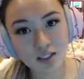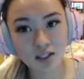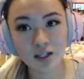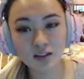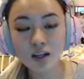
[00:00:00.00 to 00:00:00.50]

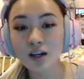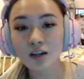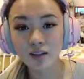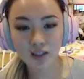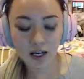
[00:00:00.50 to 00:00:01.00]
so
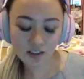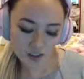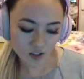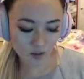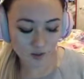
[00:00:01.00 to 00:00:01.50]
you guys
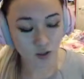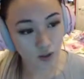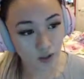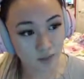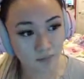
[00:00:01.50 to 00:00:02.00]
should go and join.